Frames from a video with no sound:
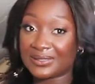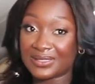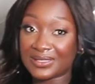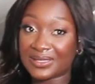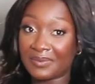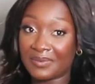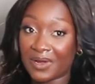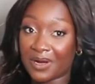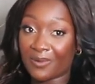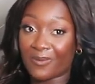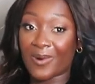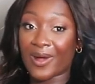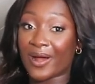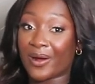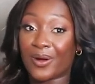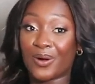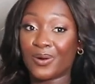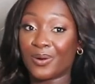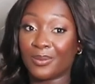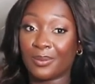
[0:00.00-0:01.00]
this I'm going to wear
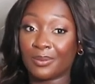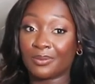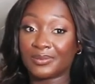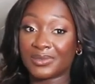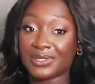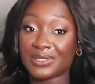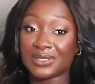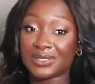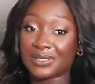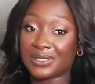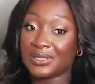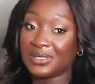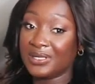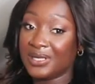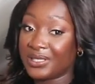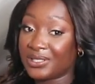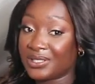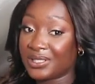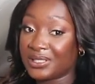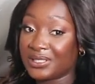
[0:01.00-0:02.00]
home. This is
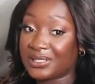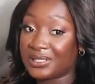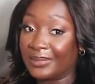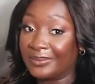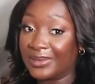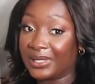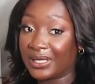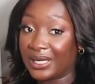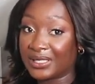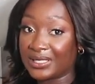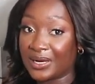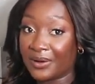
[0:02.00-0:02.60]
literally something that